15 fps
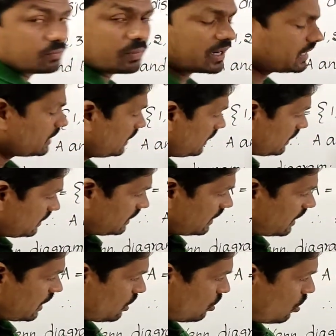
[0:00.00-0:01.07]
but here there
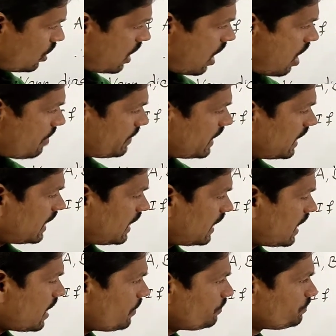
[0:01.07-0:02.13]
are no common
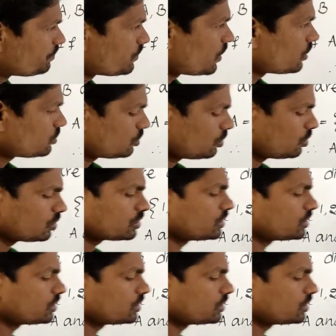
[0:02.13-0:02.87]
area. So